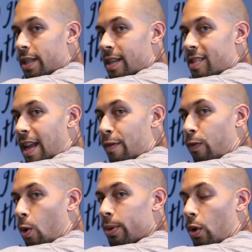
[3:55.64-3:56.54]
gonna stay
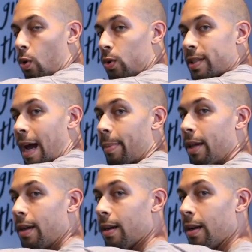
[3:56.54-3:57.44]
forward the whole time
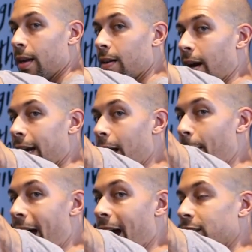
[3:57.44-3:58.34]
here, right? I'm
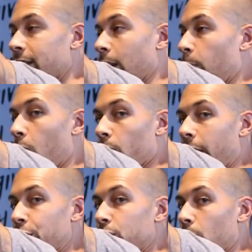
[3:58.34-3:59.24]
actually gonna pull
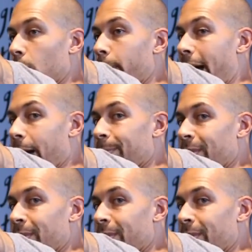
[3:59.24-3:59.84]
that shoulder back